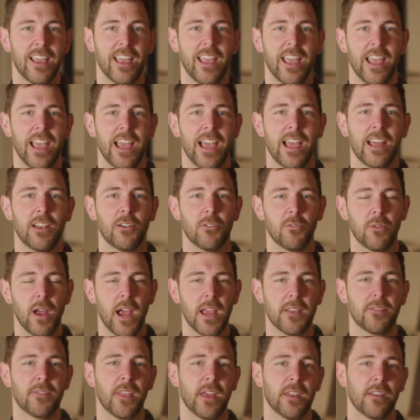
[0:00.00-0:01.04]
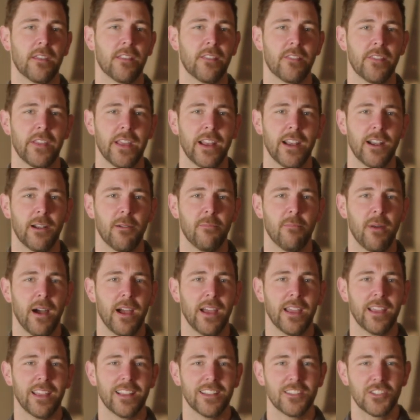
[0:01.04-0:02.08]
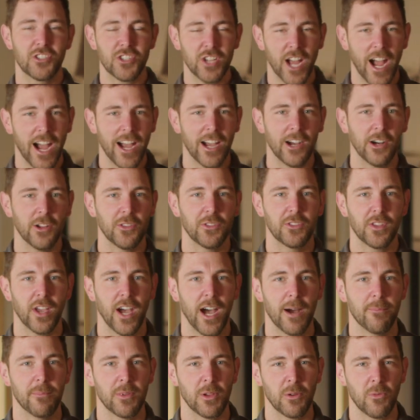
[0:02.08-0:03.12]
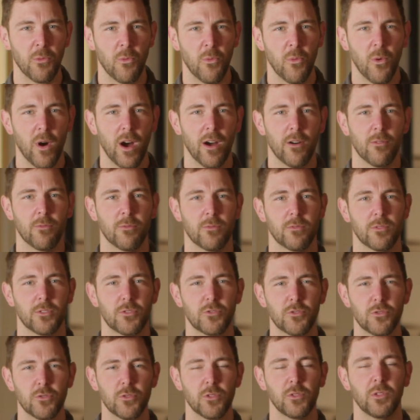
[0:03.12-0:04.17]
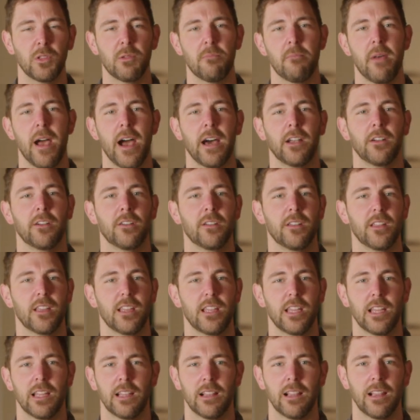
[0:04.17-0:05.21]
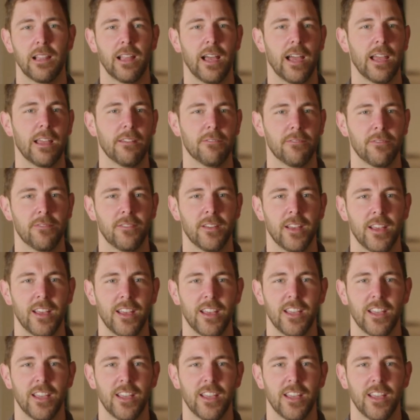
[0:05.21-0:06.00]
And right then and there, my child taught me what truly mattered in life.